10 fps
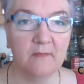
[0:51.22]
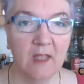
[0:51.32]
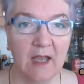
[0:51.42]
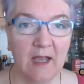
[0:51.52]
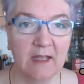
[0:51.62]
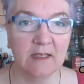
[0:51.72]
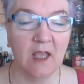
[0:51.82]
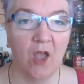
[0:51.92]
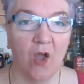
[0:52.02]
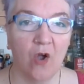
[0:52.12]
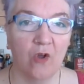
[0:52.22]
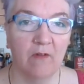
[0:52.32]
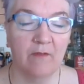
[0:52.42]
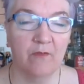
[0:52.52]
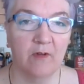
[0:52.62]
And on
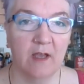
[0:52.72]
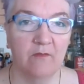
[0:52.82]
Ravelry, I'm